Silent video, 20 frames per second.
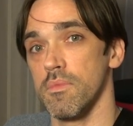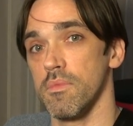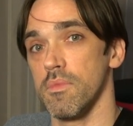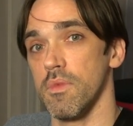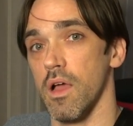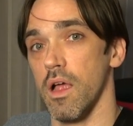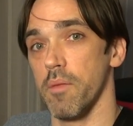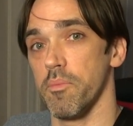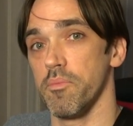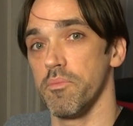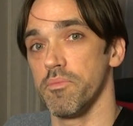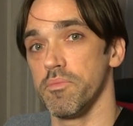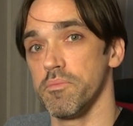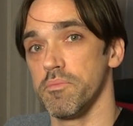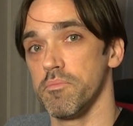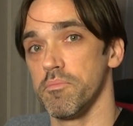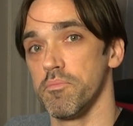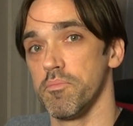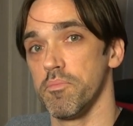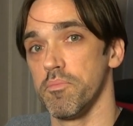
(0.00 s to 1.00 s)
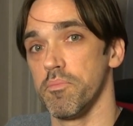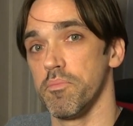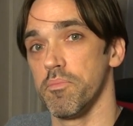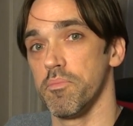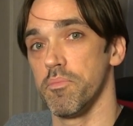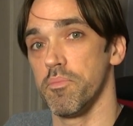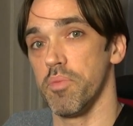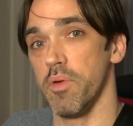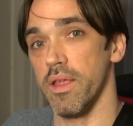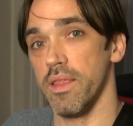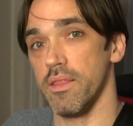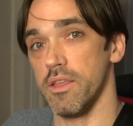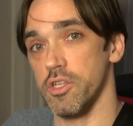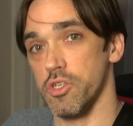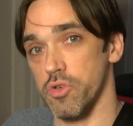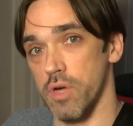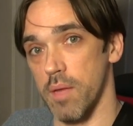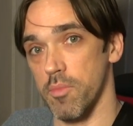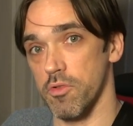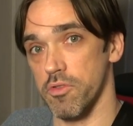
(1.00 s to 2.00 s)
I bring the
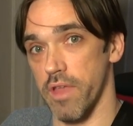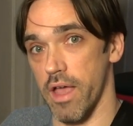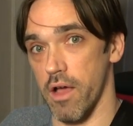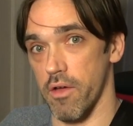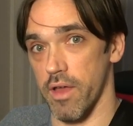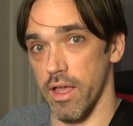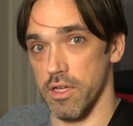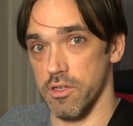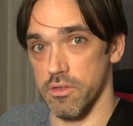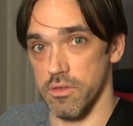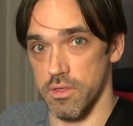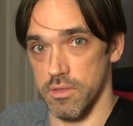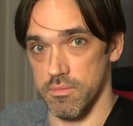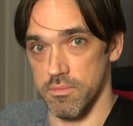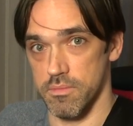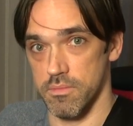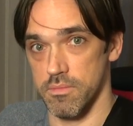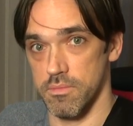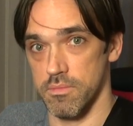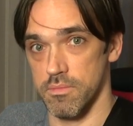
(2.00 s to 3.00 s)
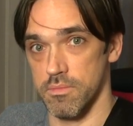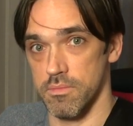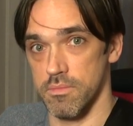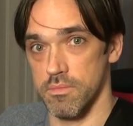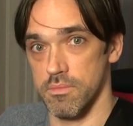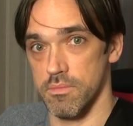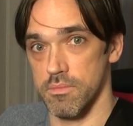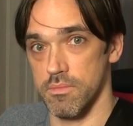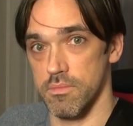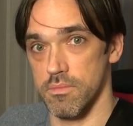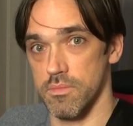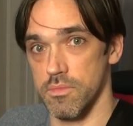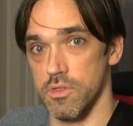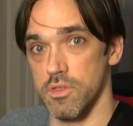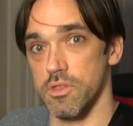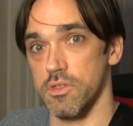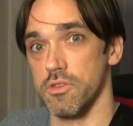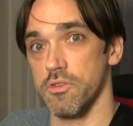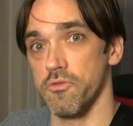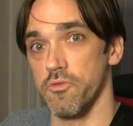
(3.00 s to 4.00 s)
treble down actually,
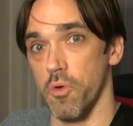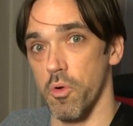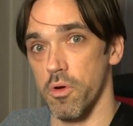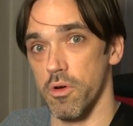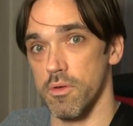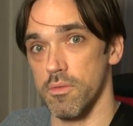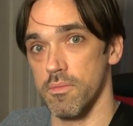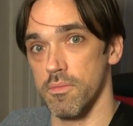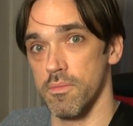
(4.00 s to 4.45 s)
just to 4.